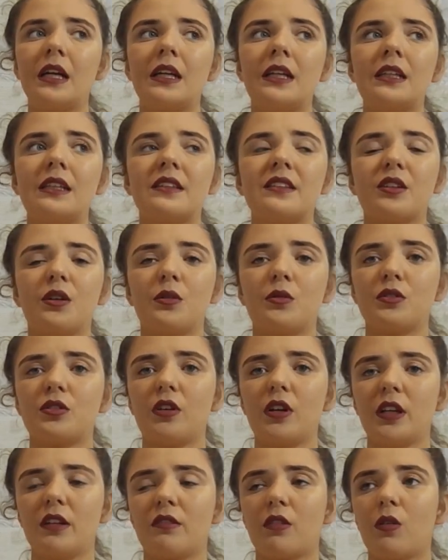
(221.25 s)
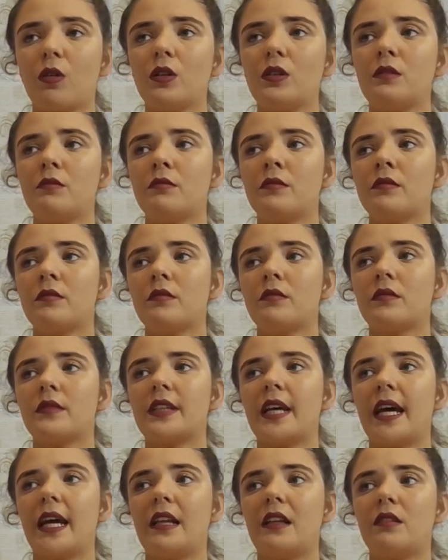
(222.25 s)
So toilet roll,
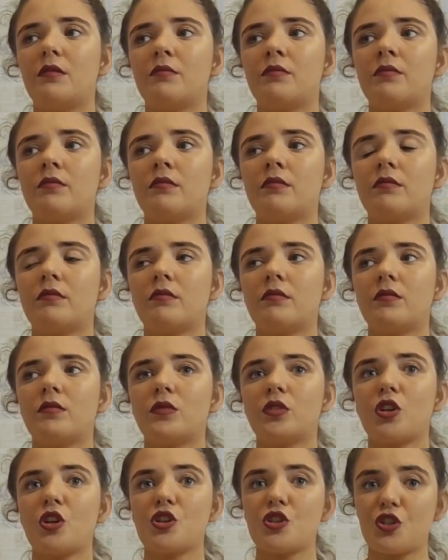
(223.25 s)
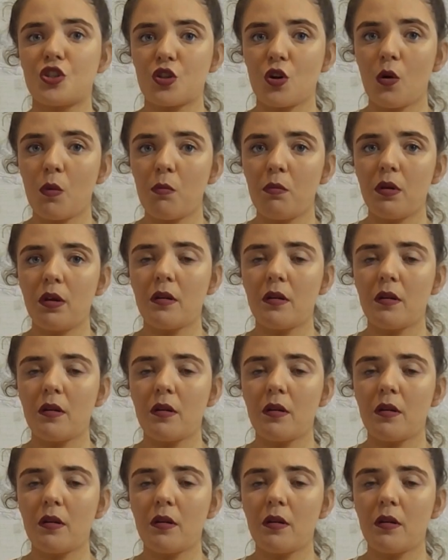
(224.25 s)
then soap.